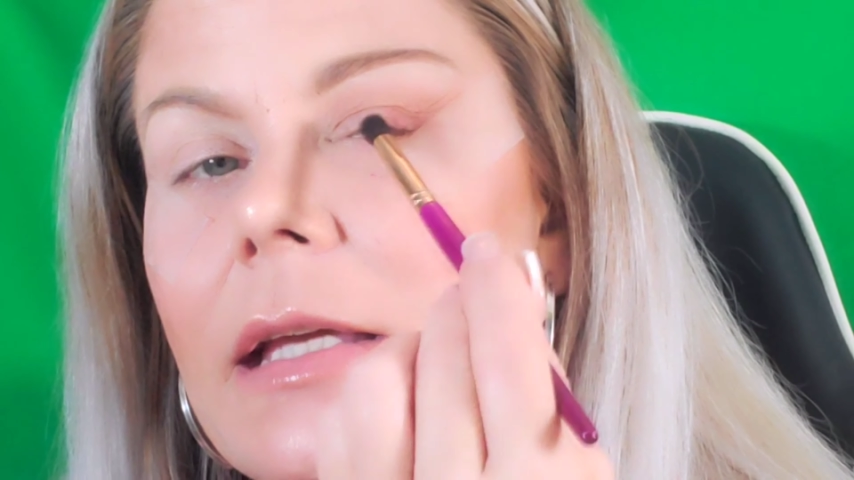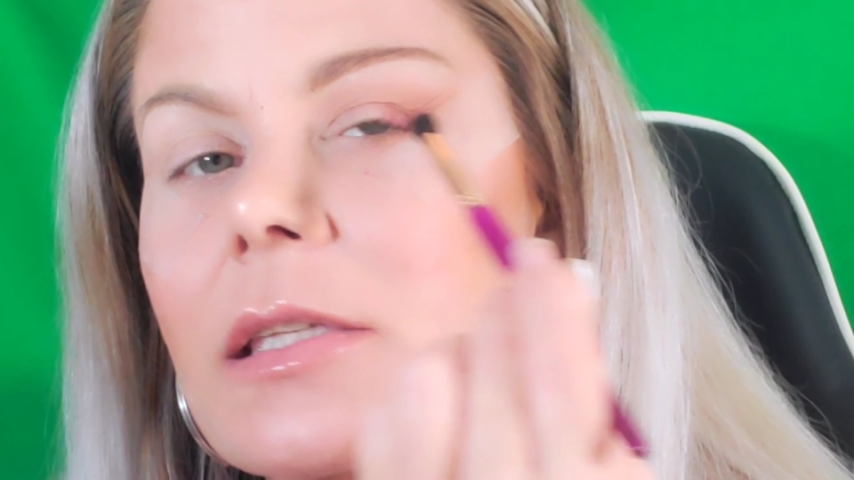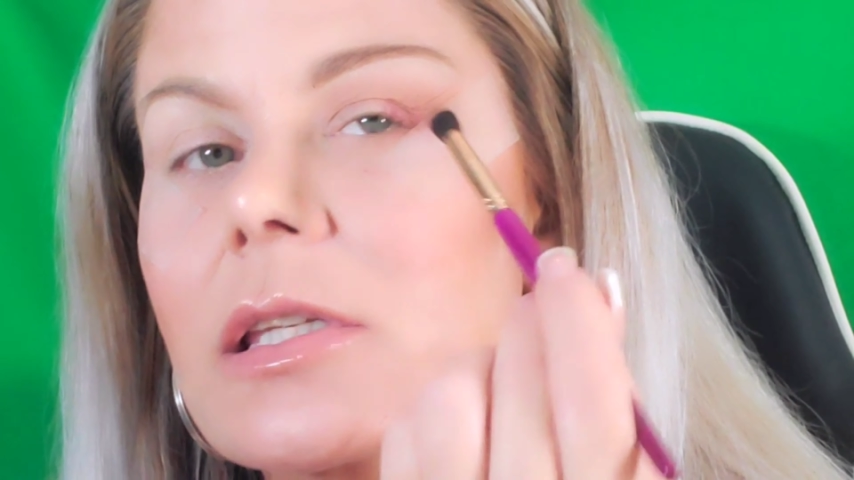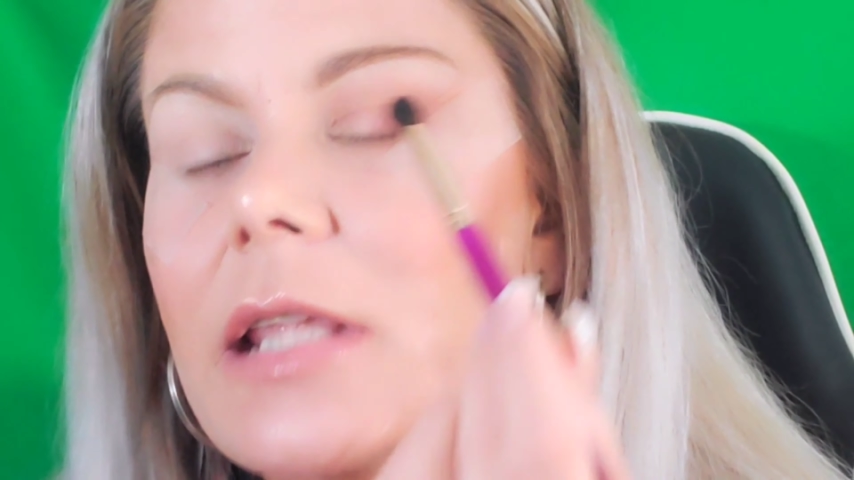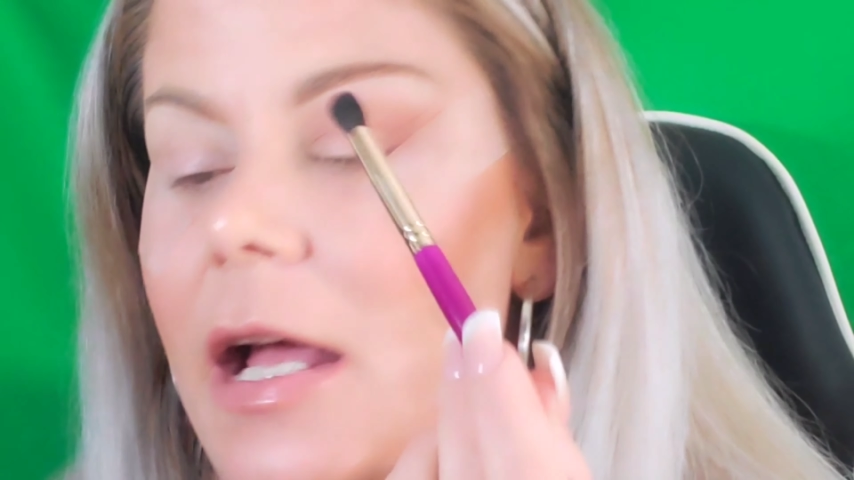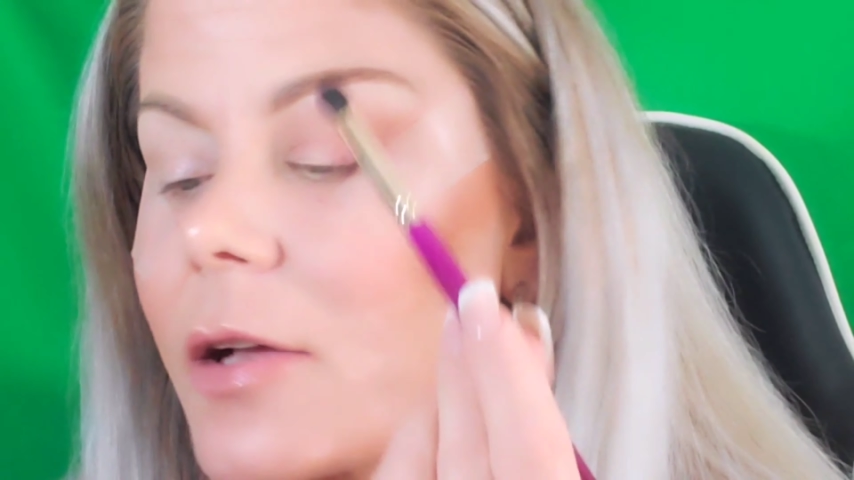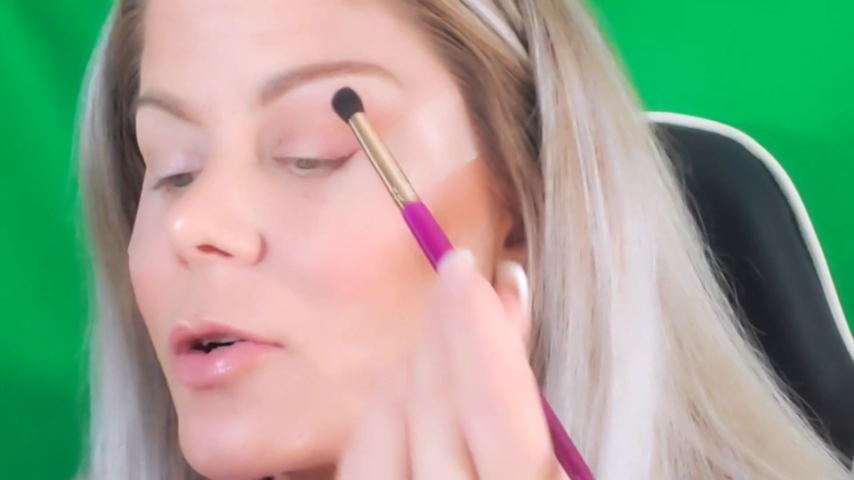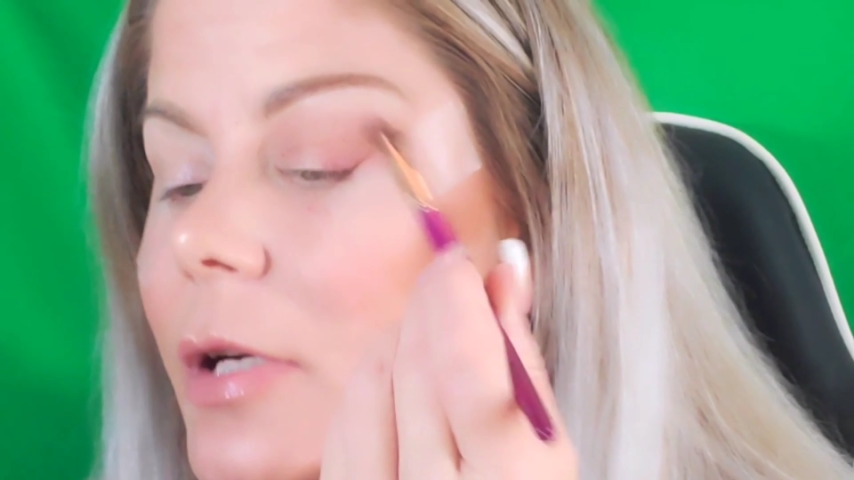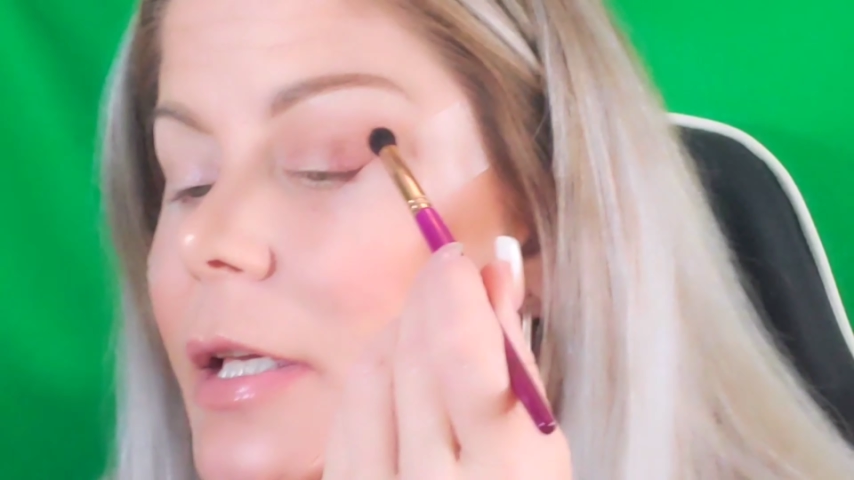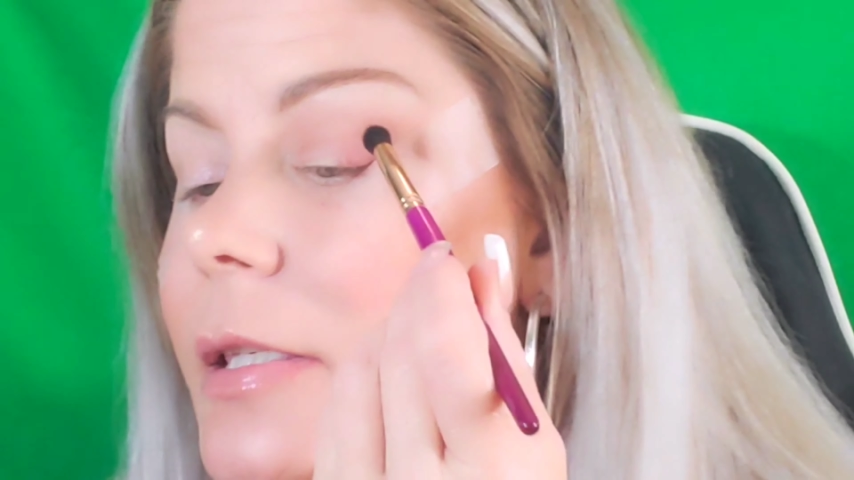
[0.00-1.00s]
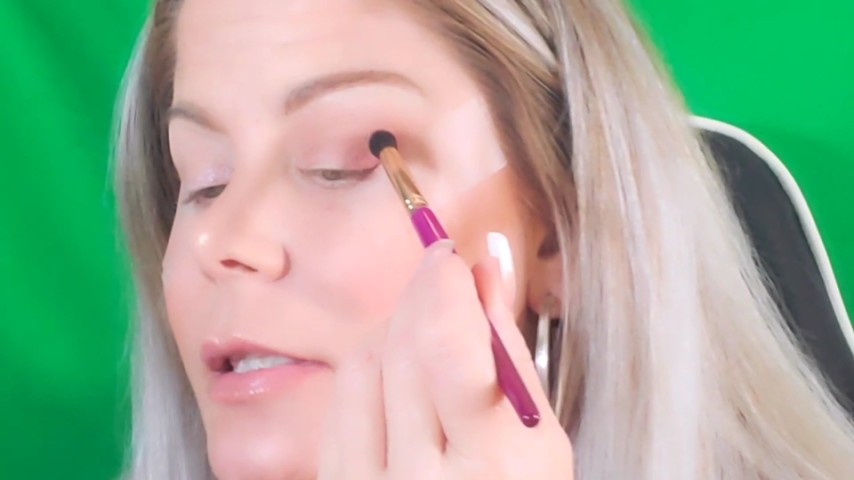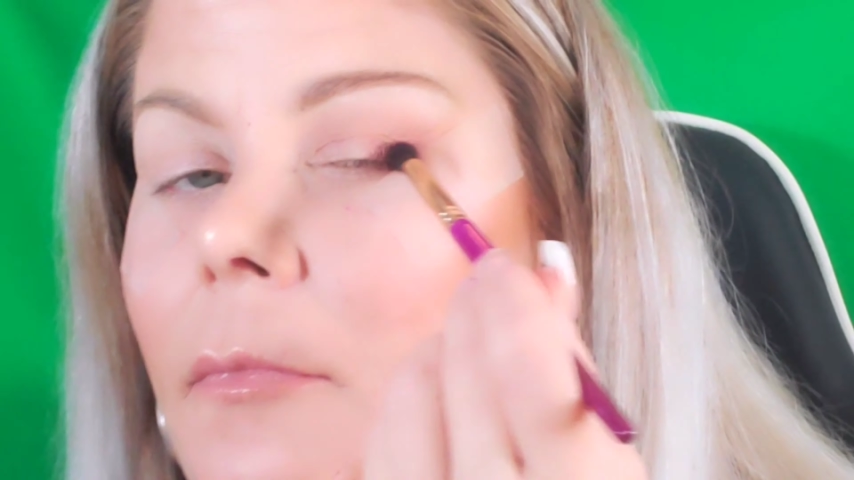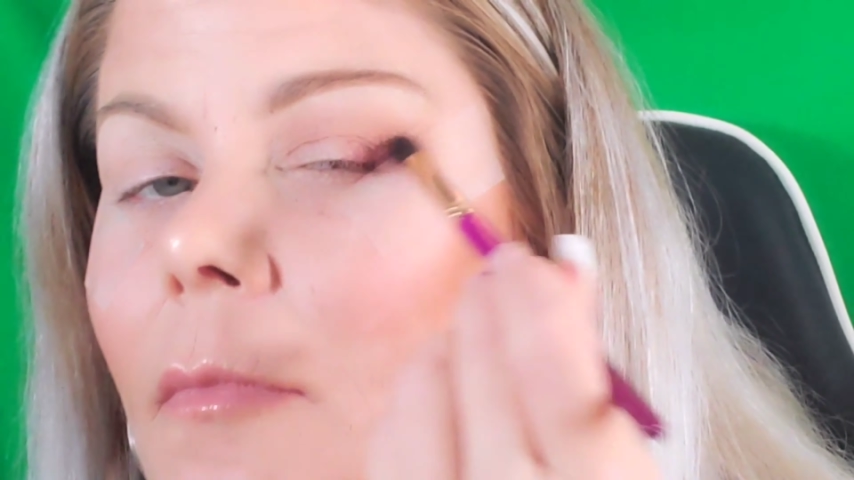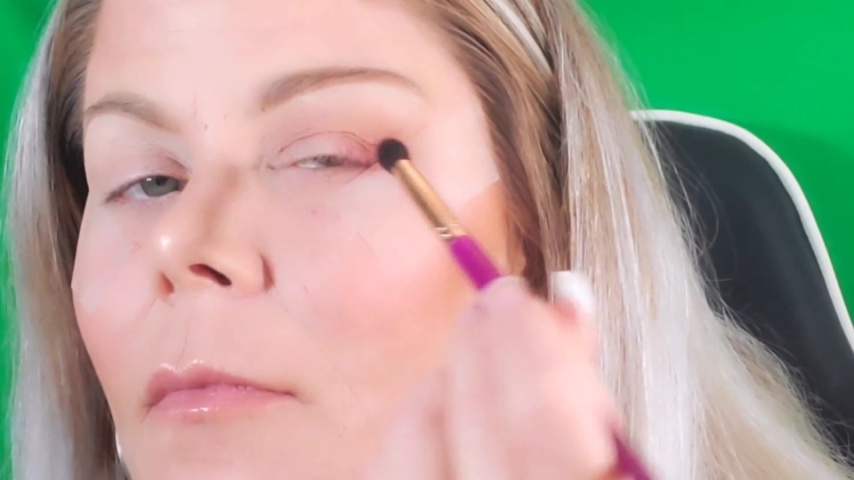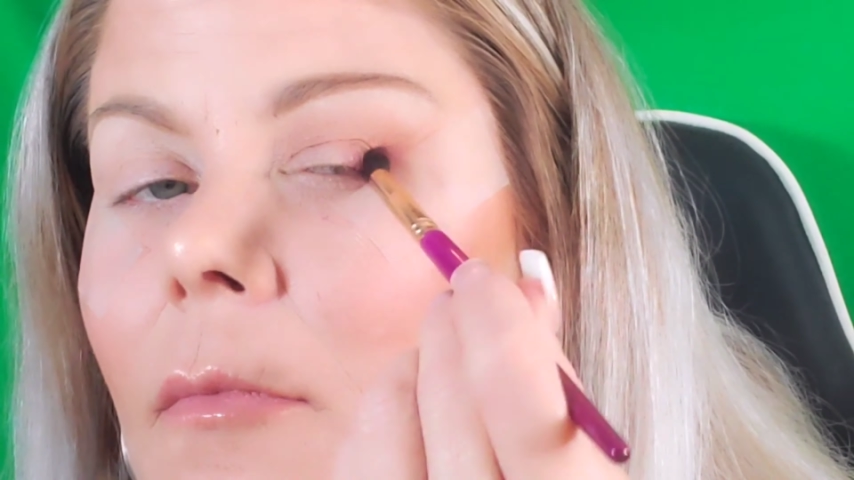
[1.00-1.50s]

into that crease.